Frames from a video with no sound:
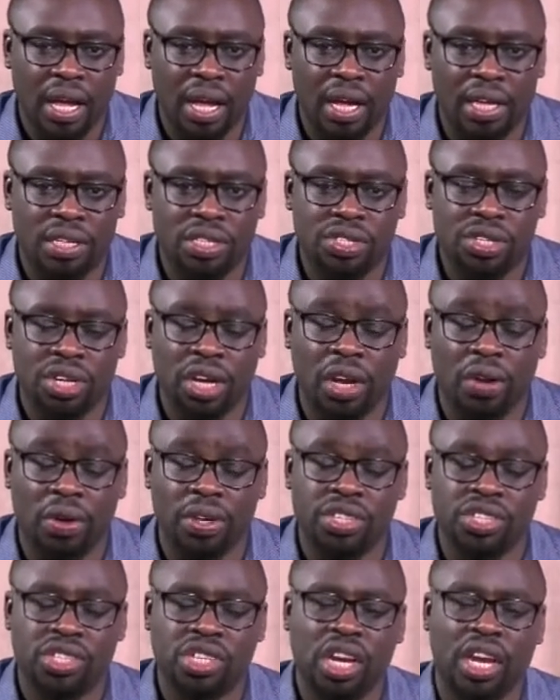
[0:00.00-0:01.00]
trillion
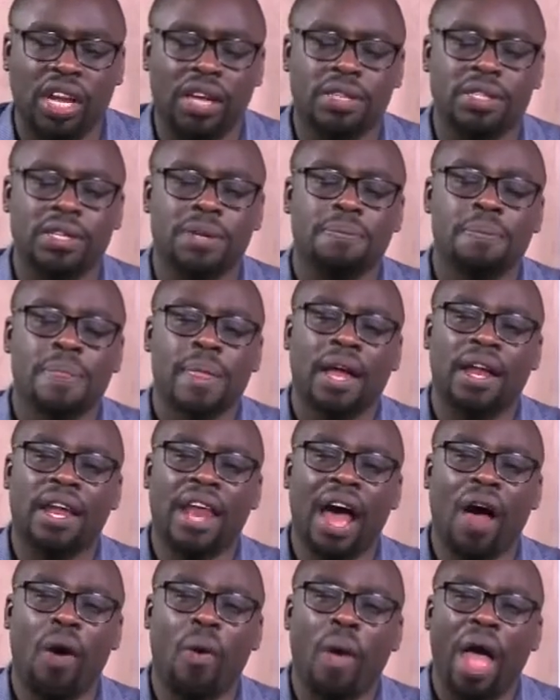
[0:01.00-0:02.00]
shillings.
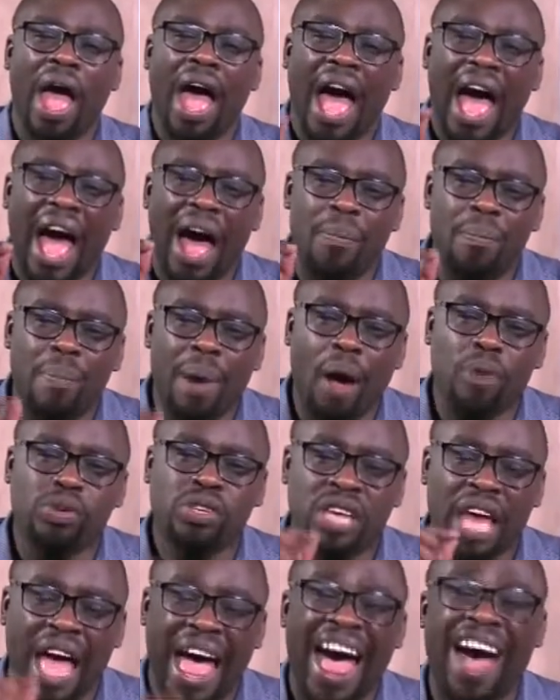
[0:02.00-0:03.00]
Now, about
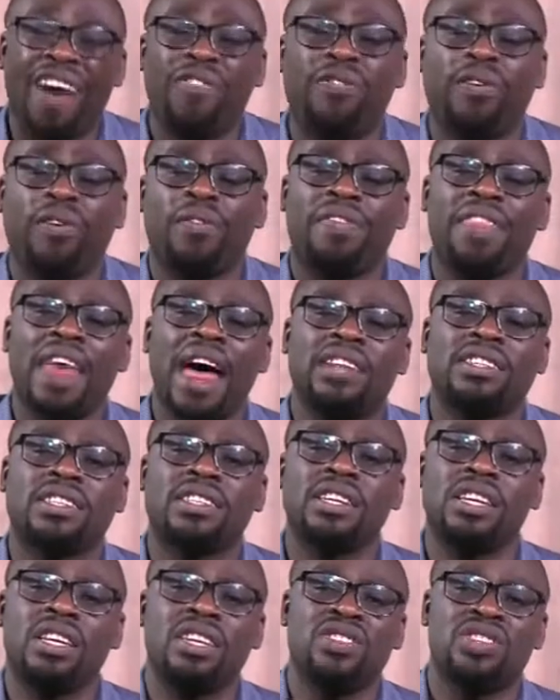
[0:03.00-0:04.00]
half of that
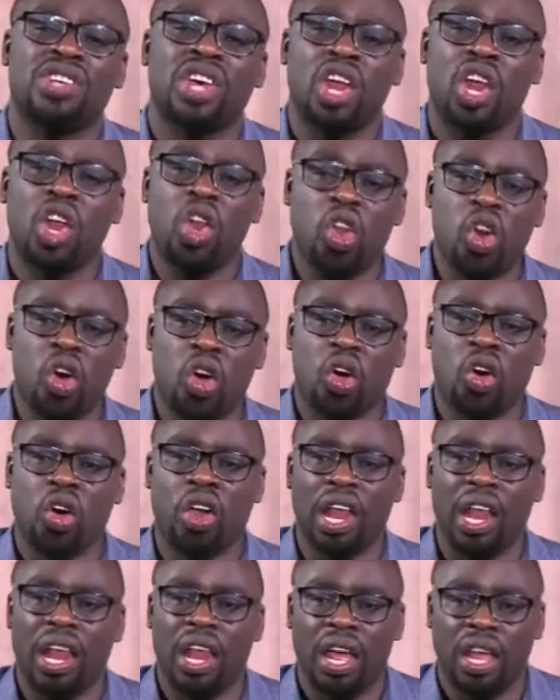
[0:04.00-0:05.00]
is
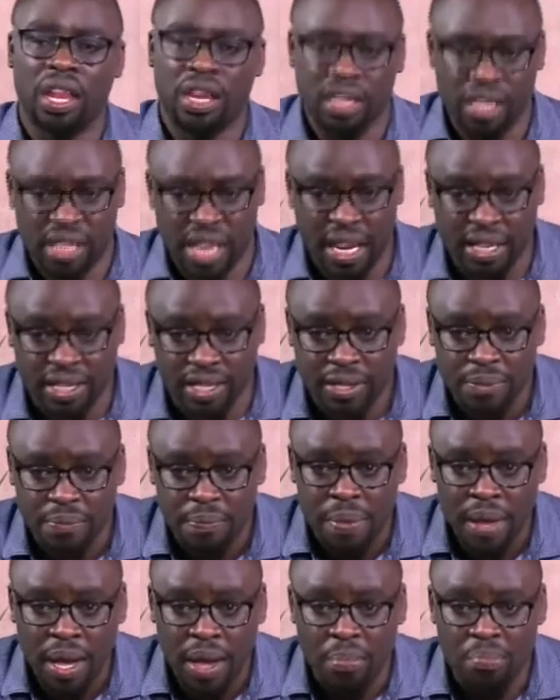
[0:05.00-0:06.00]
local debt,
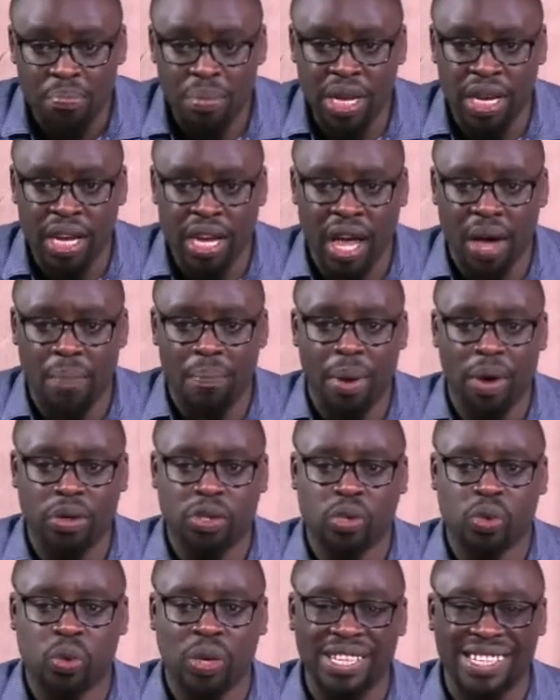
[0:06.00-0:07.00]
meaning
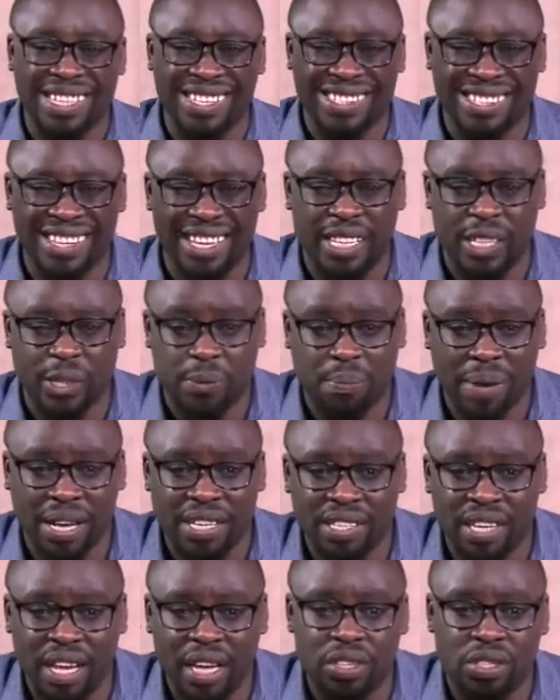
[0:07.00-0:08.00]
about
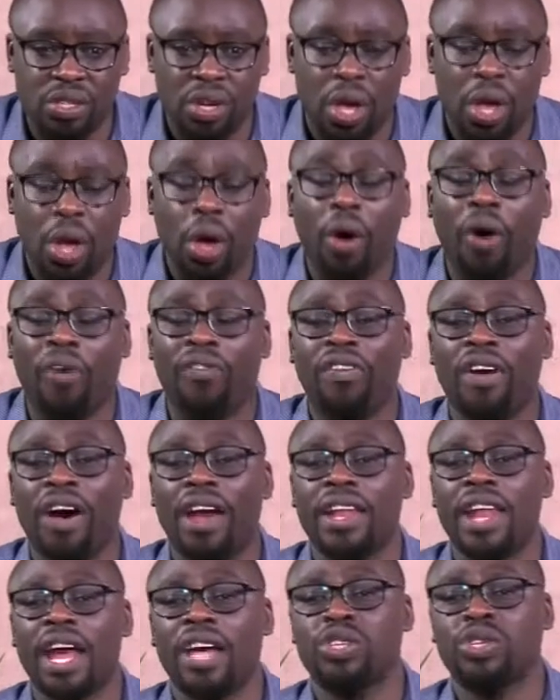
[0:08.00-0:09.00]
26% of our
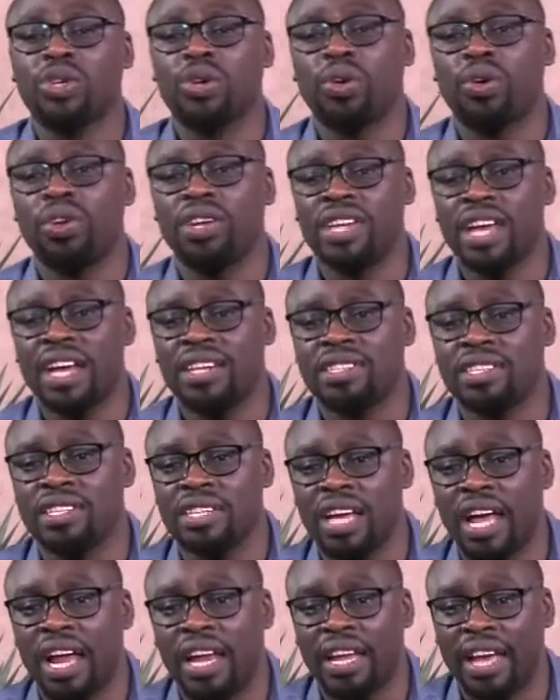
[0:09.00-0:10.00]
national debt,
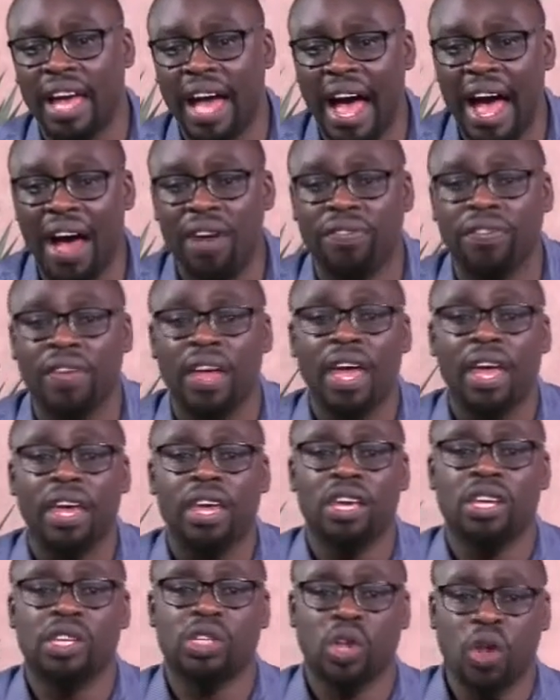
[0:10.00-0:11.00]
nearly half,
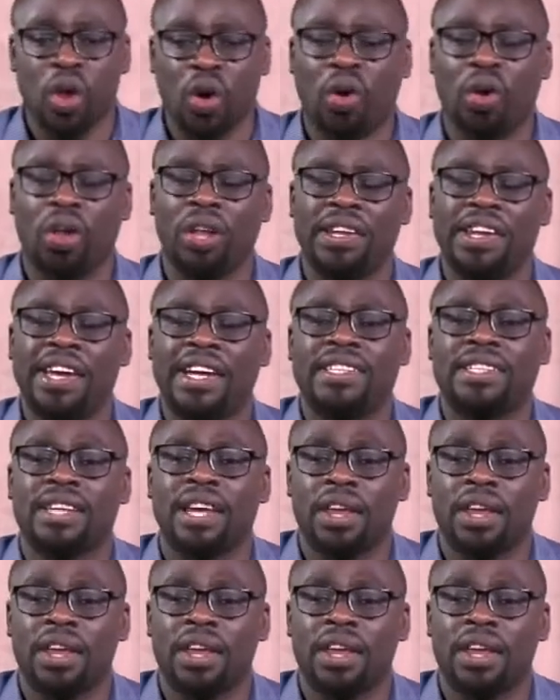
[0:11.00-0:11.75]
is local debt